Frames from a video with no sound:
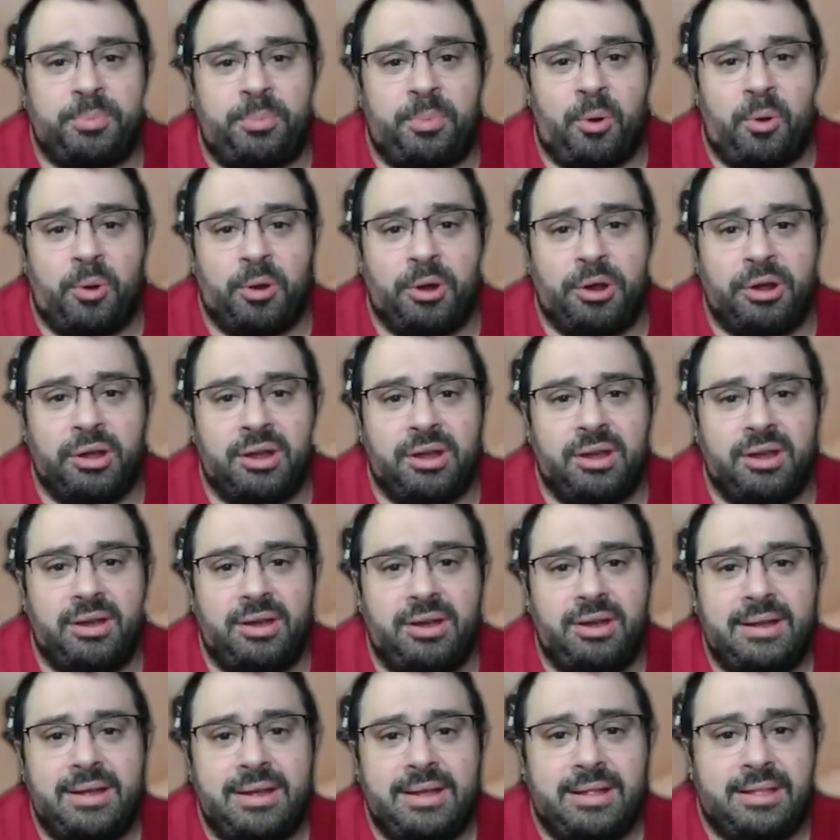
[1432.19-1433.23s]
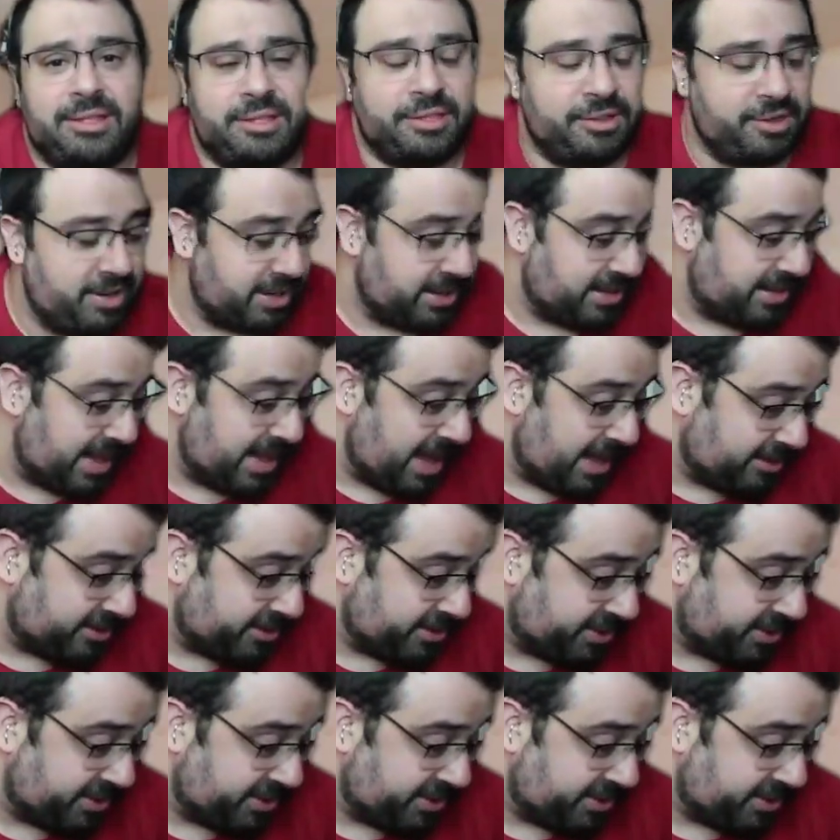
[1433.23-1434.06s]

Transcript: border. Look at that. Looks